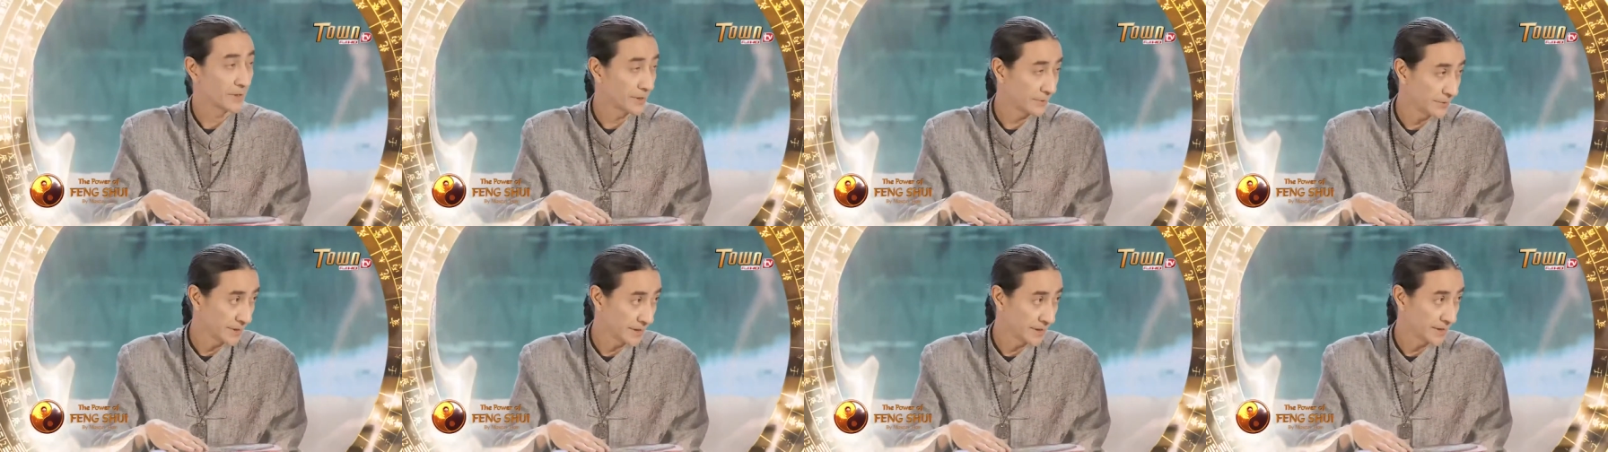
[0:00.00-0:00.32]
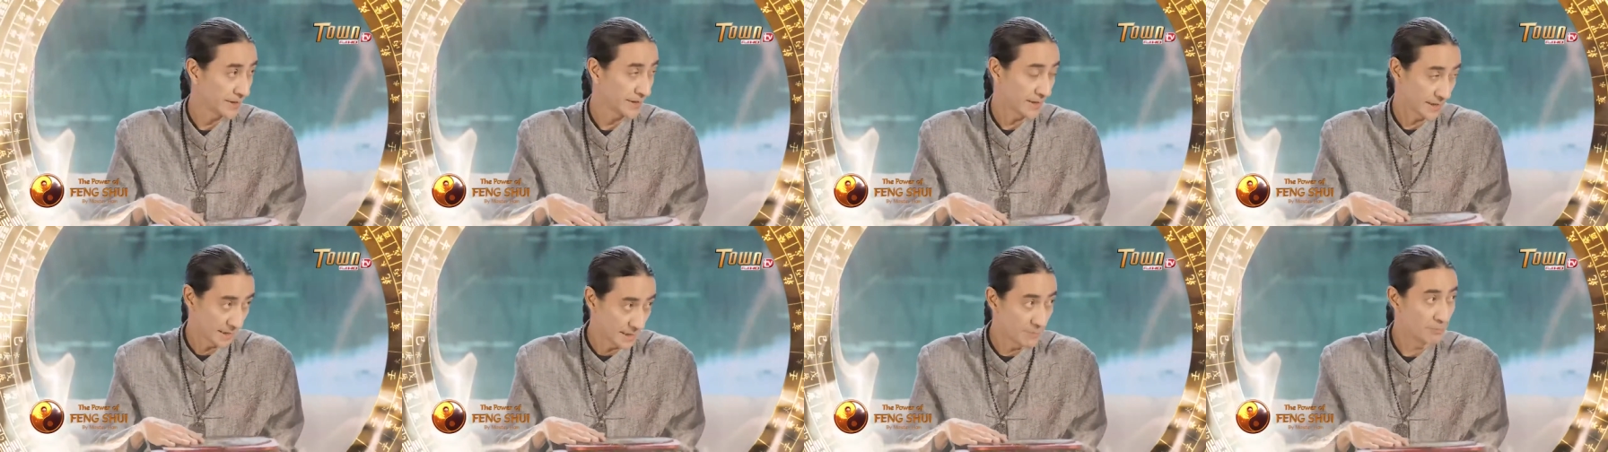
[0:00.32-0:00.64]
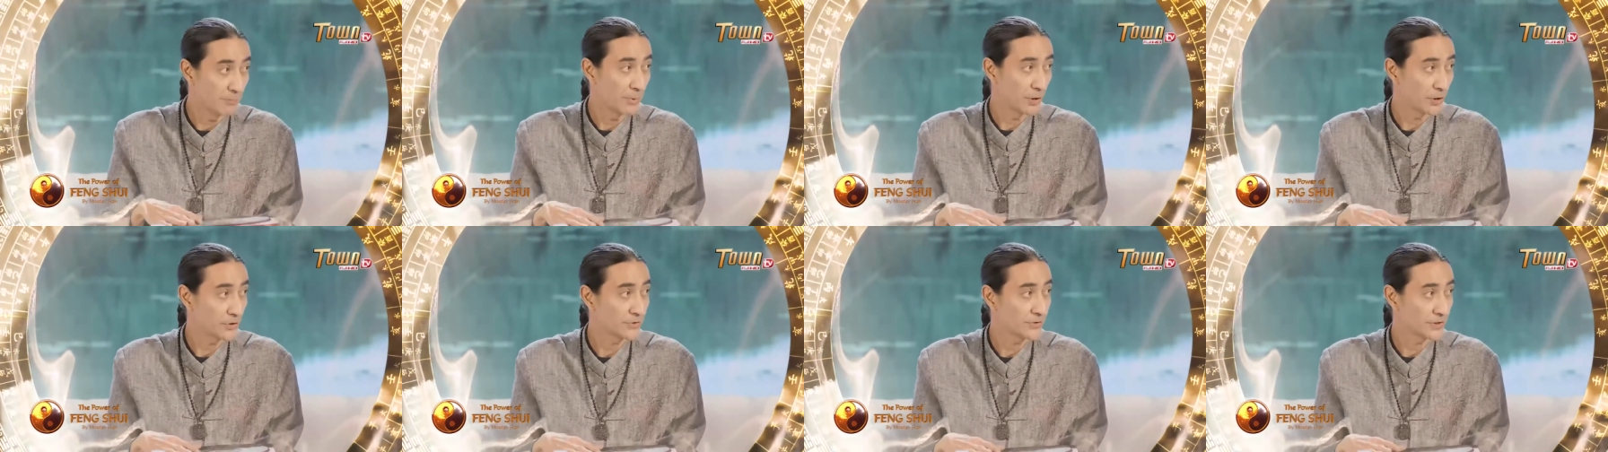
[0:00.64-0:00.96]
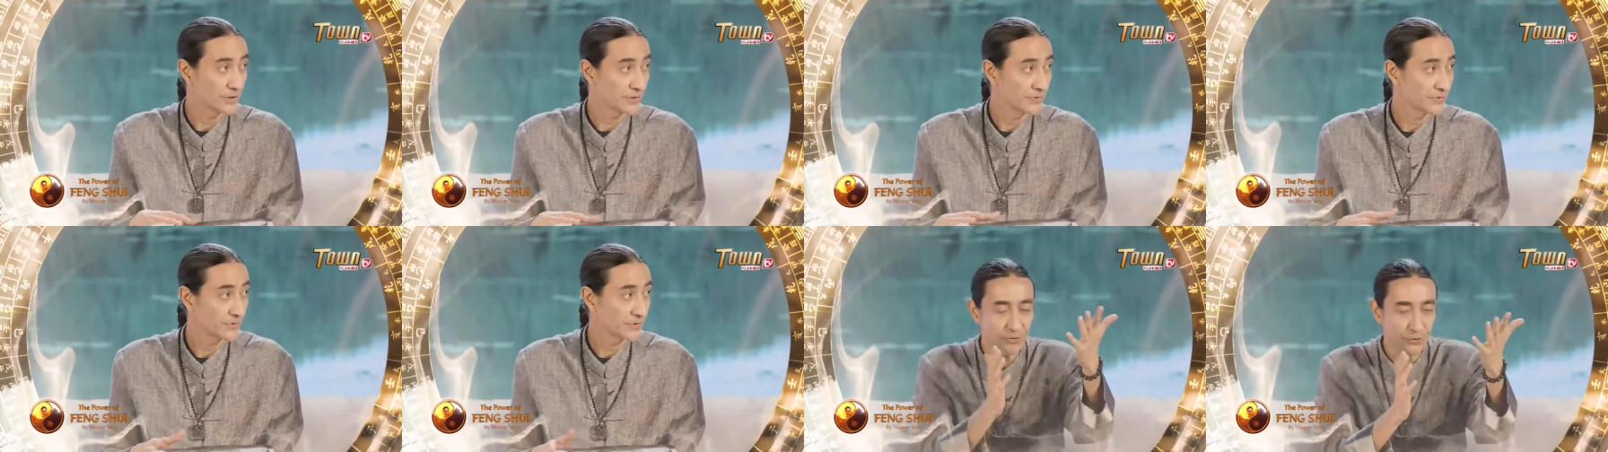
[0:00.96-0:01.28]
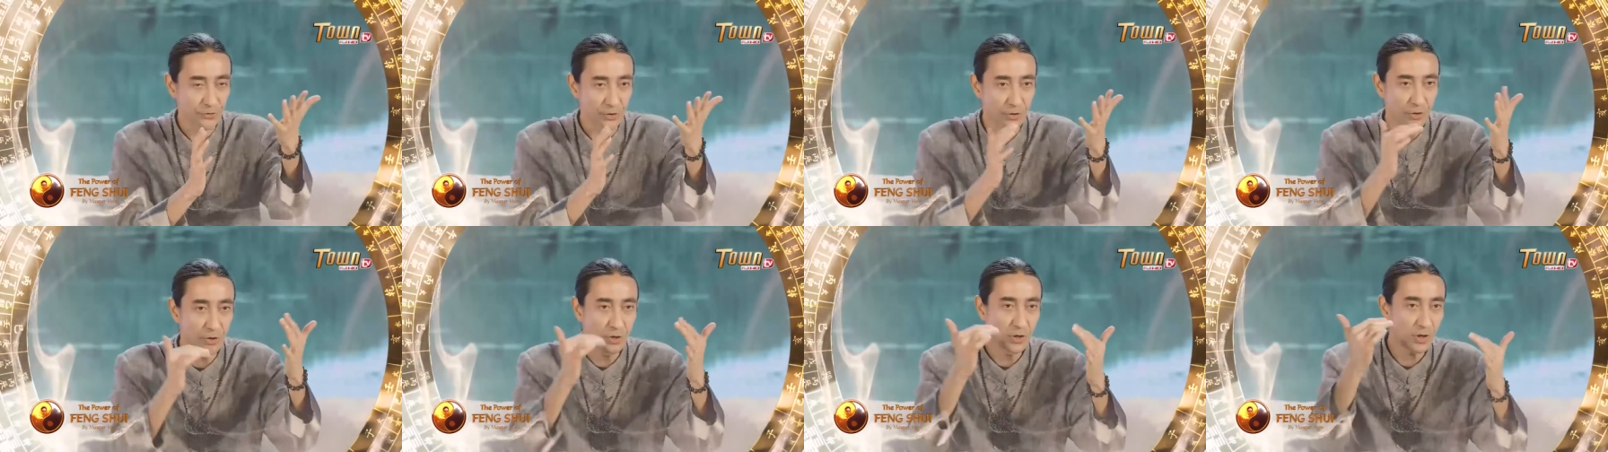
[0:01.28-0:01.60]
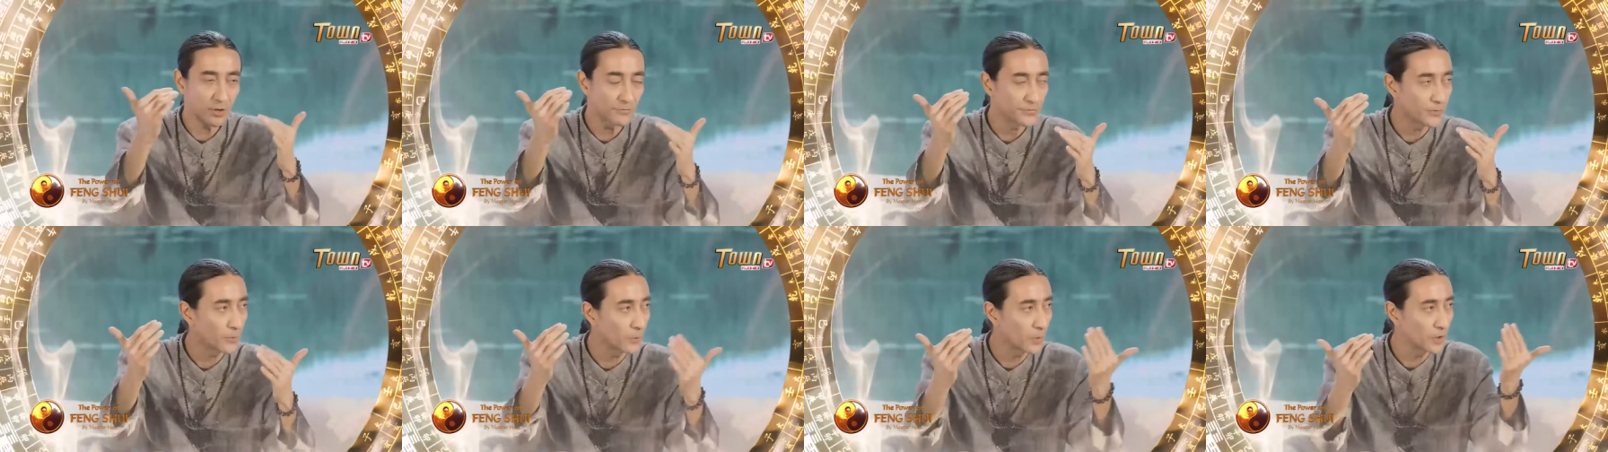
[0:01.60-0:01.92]
very important. The door
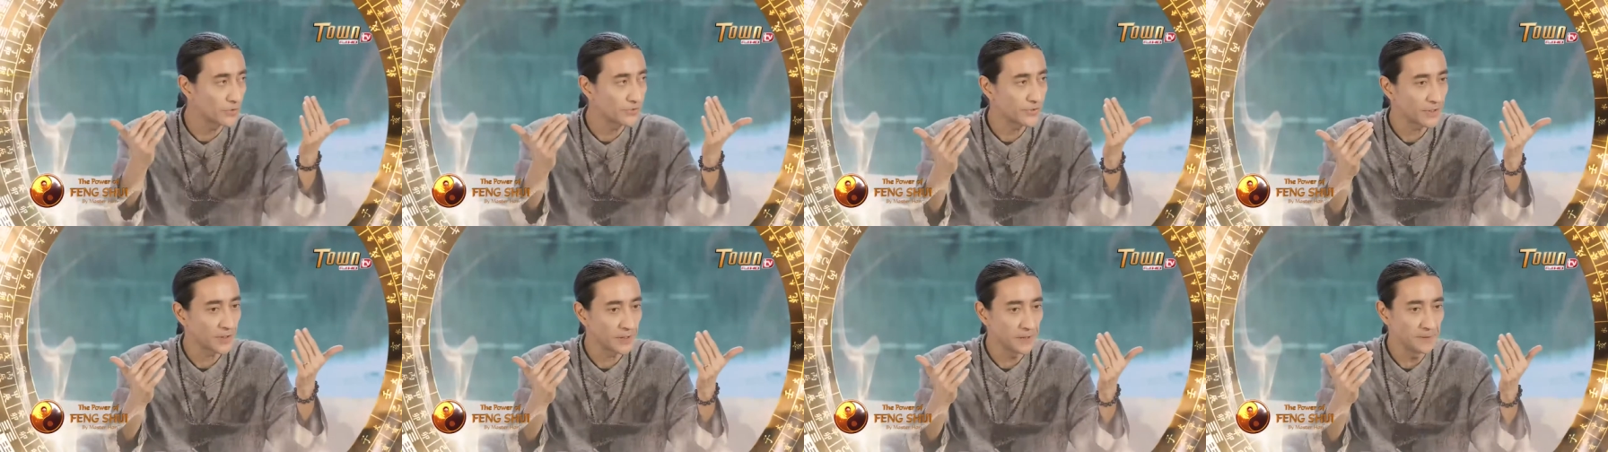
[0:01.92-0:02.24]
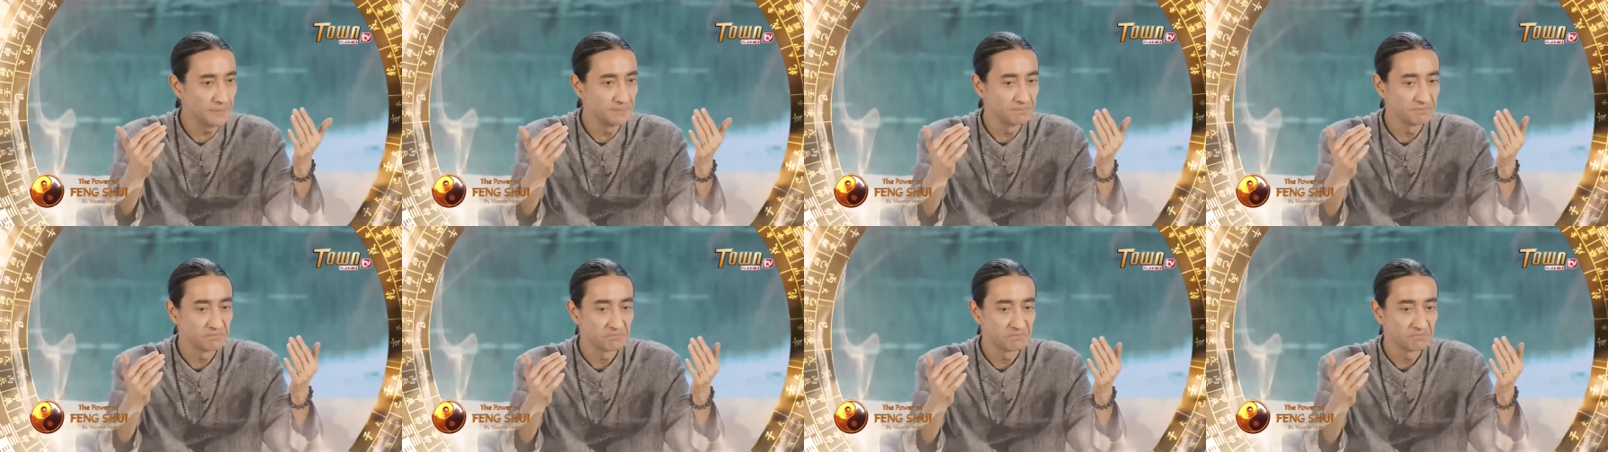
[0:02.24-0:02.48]
of the water,